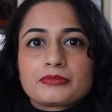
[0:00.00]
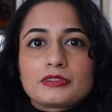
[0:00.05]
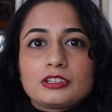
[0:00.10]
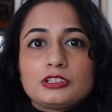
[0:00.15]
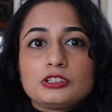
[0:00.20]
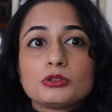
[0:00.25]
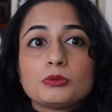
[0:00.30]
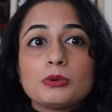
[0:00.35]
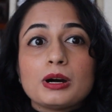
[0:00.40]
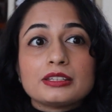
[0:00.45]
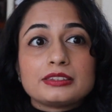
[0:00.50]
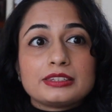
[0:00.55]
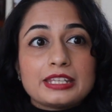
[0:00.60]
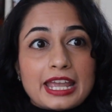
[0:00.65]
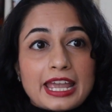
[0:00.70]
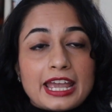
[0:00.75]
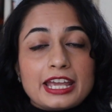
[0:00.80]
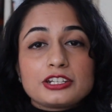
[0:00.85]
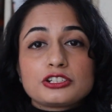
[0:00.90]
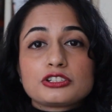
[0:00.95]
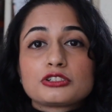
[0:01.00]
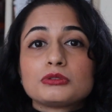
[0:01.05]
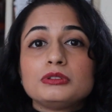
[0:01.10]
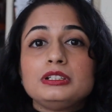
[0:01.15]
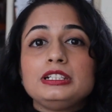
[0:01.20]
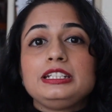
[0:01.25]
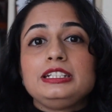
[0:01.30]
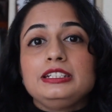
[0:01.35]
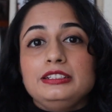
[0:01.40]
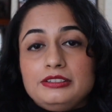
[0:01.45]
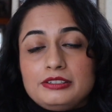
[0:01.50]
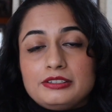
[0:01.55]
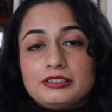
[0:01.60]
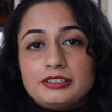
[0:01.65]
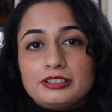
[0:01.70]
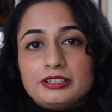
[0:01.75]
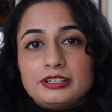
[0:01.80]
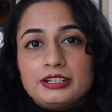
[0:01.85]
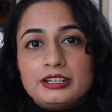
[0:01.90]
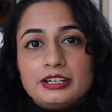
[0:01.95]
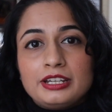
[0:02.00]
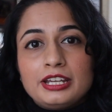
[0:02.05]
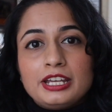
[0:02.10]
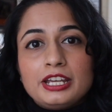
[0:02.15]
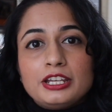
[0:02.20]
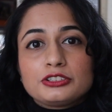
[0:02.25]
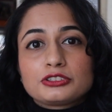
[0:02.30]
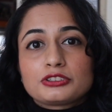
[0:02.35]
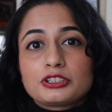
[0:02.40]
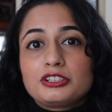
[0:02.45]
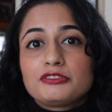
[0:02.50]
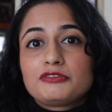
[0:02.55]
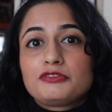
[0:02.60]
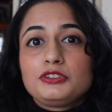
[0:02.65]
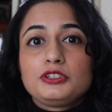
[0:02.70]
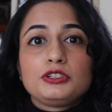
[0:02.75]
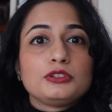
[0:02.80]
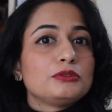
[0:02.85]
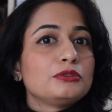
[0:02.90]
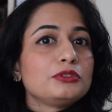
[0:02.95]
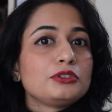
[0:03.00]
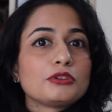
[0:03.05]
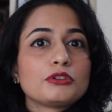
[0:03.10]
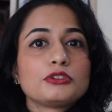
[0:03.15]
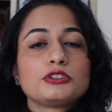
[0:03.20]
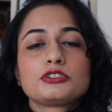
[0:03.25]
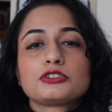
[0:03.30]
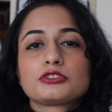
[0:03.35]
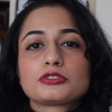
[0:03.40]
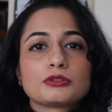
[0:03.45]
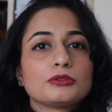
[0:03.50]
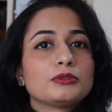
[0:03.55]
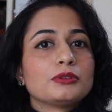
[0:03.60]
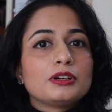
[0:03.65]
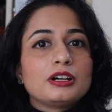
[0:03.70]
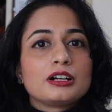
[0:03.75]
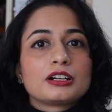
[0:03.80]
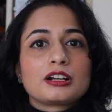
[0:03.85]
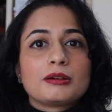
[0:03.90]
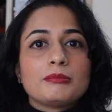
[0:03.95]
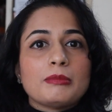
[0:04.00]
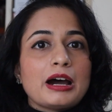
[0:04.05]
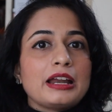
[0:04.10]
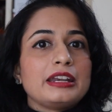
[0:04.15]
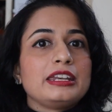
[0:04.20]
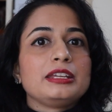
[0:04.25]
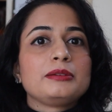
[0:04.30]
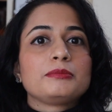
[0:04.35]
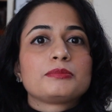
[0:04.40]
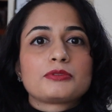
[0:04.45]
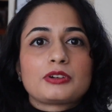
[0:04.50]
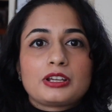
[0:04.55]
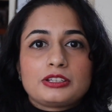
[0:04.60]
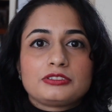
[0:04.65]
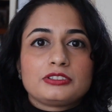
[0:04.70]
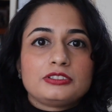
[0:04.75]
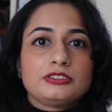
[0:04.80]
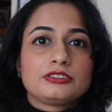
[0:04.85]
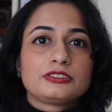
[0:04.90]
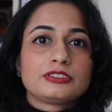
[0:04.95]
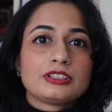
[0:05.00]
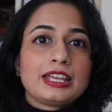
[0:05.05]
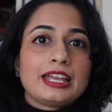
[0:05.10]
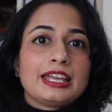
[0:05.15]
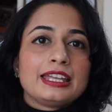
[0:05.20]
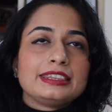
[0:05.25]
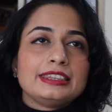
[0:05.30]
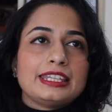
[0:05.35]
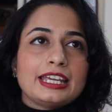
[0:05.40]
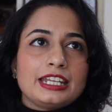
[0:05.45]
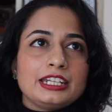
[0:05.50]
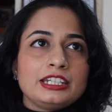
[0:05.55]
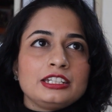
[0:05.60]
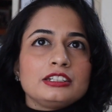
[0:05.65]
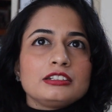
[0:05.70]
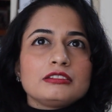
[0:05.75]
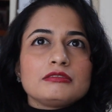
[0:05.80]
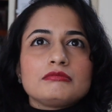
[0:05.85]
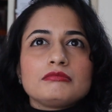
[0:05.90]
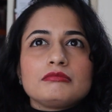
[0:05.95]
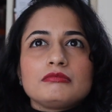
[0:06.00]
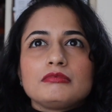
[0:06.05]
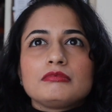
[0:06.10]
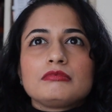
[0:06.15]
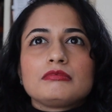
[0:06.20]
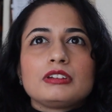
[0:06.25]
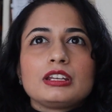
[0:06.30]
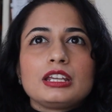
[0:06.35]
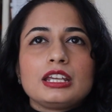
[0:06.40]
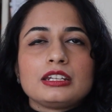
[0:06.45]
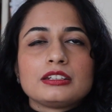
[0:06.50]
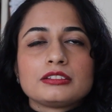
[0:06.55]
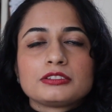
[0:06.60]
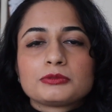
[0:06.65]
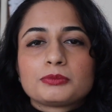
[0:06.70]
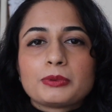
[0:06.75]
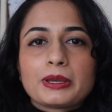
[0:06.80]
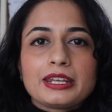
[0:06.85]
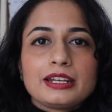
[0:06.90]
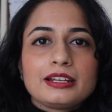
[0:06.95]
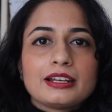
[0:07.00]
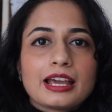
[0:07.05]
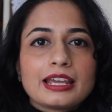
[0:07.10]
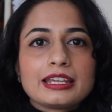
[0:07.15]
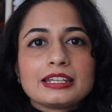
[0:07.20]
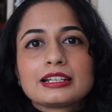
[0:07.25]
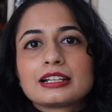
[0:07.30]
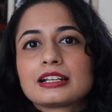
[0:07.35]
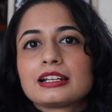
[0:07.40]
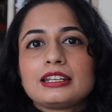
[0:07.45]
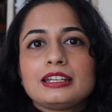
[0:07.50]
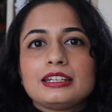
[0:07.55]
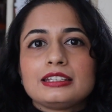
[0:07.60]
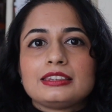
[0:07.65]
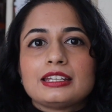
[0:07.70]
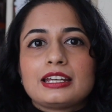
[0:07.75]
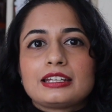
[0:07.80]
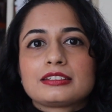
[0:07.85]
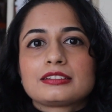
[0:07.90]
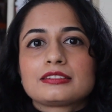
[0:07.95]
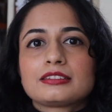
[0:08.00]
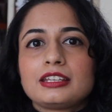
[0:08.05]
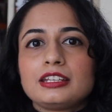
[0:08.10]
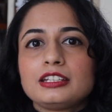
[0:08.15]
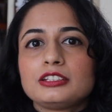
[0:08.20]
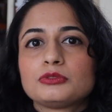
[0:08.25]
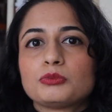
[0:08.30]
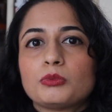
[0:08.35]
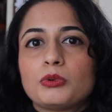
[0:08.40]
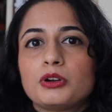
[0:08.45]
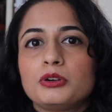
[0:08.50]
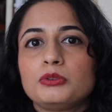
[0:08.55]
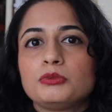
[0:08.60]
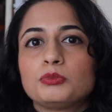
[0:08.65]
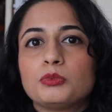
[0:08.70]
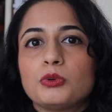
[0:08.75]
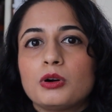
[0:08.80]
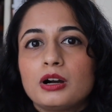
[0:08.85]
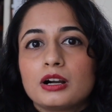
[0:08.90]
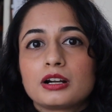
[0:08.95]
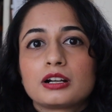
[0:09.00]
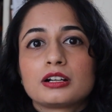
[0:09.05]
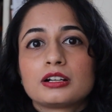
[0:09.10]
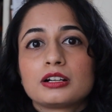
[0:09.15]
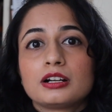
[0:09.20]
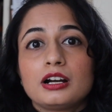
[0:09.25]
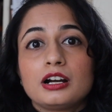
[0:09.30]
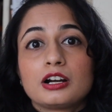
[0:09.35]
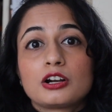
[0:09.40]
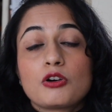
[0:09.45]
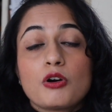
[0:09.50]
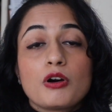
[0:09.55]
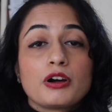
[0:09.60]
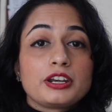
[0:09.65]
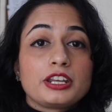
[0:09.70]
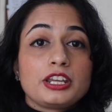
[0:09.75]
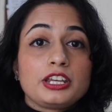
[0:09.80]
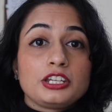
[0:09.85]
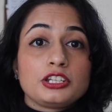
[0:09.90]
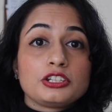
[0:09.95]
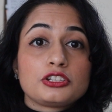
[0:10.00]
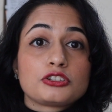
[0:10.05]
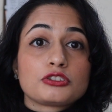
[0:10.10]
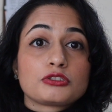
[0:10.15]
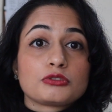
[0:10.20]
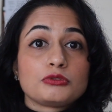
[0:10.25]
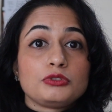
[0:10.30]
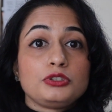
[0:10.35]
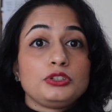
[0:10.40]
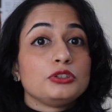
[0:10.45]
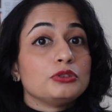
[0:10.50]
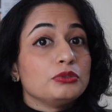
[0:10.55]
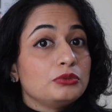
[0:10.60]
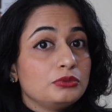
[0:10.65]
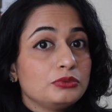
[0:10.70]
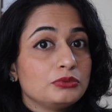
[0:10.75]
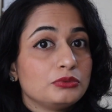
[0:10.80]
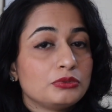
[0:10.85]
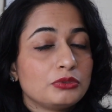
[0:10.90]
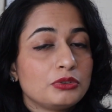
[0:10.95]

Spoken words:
You are there to lead. So if you don't show a commanding presence, then it is very likely that things won't work according to you,